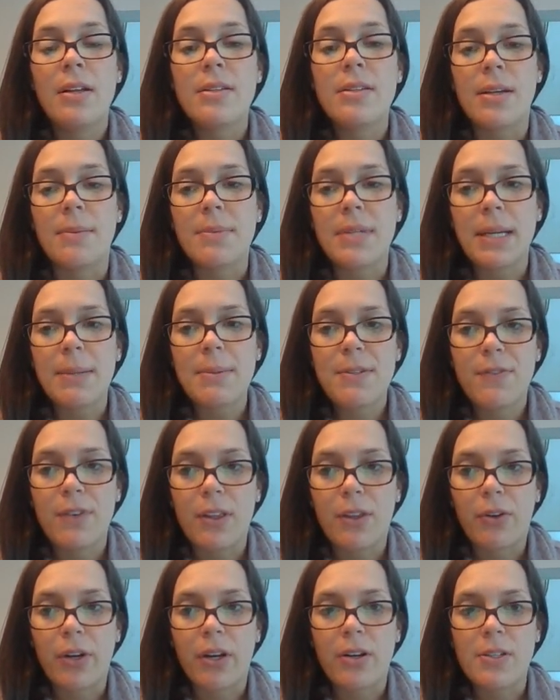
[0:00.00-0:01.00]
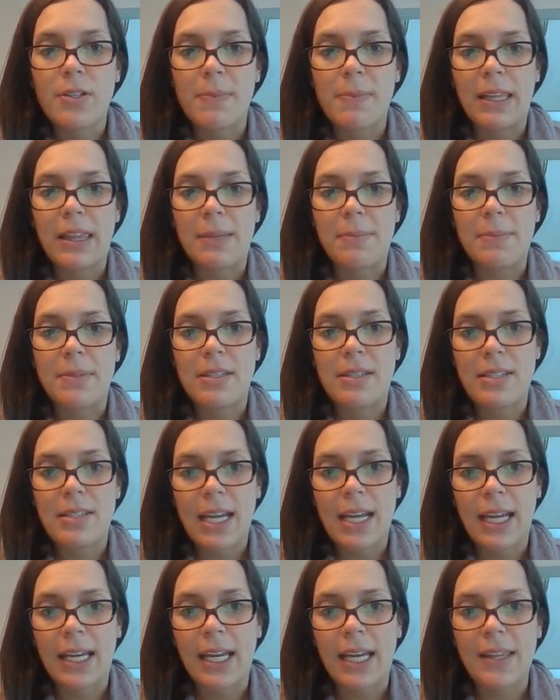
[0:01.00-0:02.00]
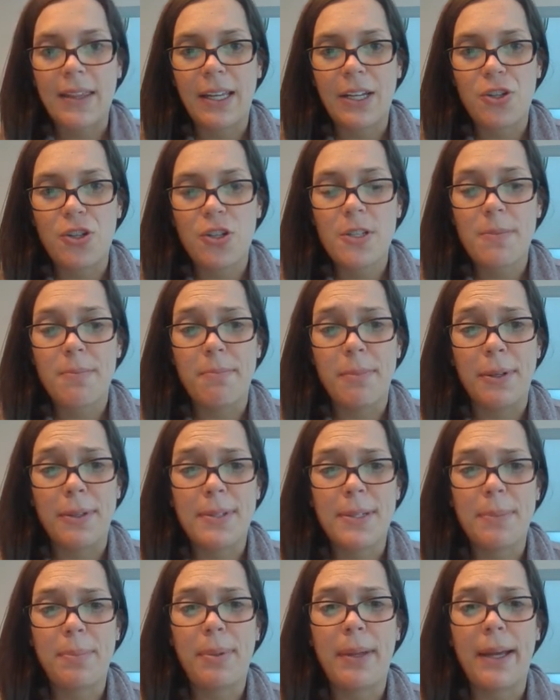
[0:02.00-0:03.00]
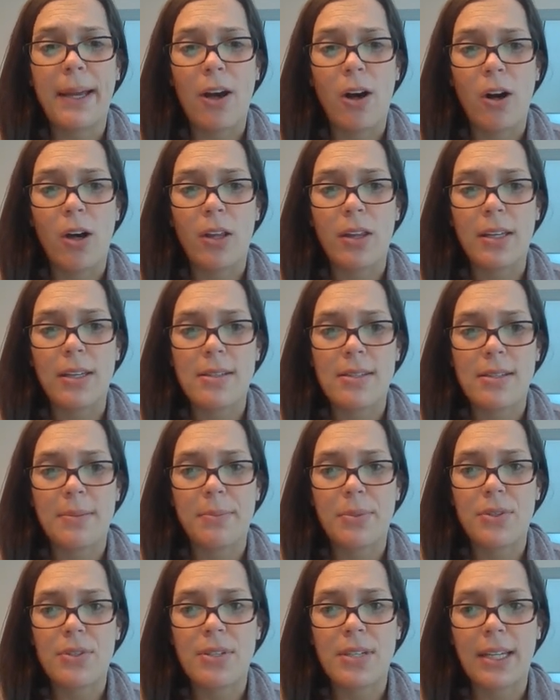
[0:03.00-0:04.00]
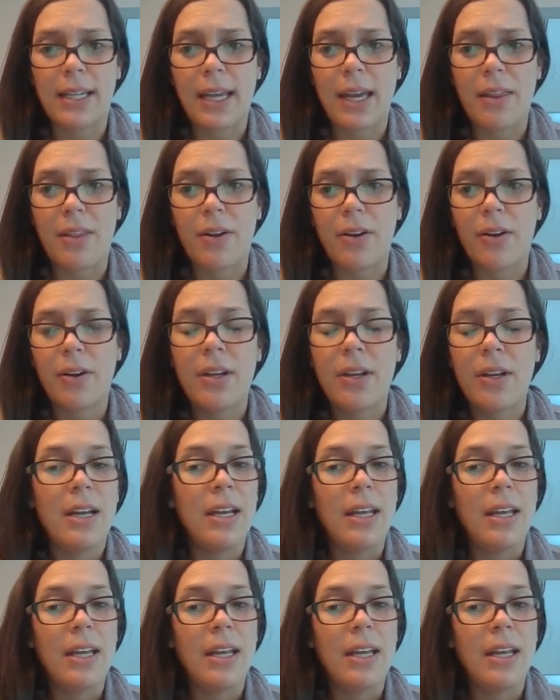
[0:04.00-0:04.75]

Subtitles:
Sometimes fifth graders make the mistake and they just multiply all these numbers together.